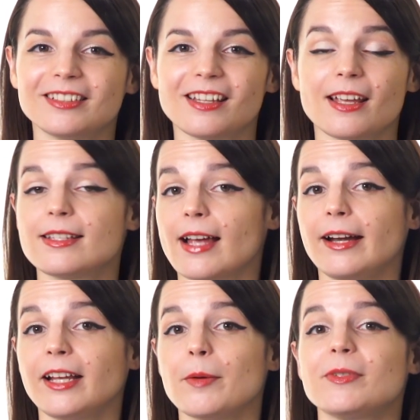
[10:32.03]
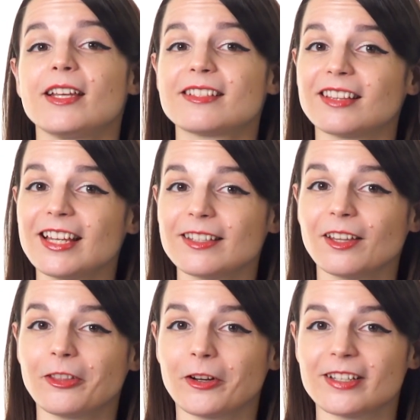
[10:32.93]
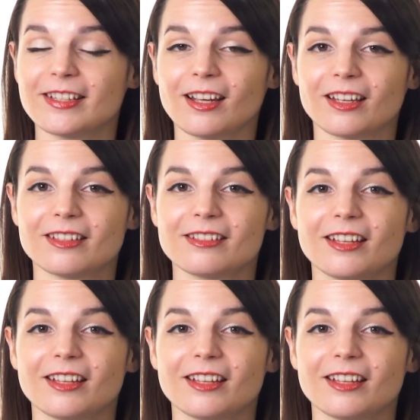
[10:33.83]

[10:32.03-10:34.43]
Signing up takes less than 30 seconds,